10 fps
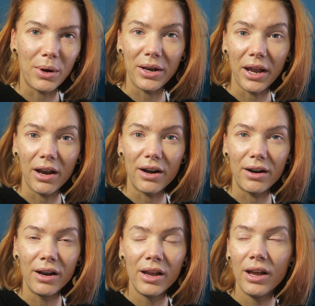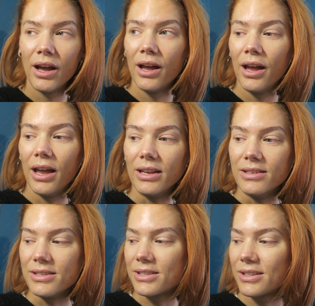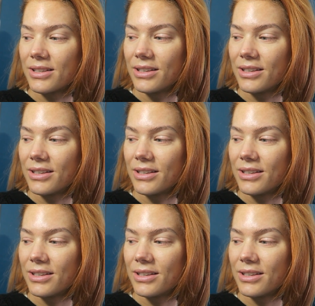red hair, and